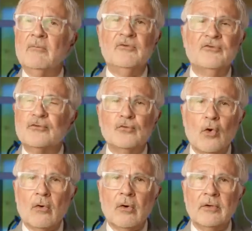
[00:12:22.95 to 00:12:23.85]

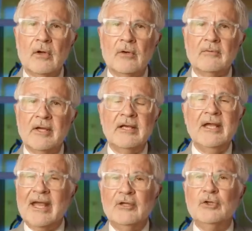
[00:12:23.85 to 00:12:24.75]
stored
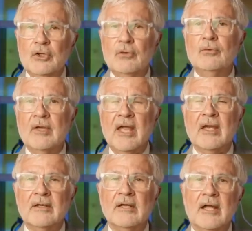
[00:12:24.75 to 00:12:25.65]
already and you
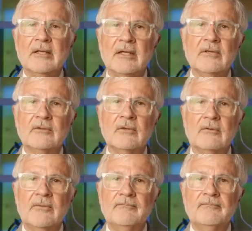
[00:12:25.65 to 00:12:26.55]
cannot get
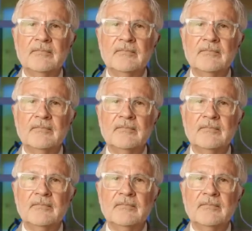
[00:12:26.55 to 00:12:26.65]
to it.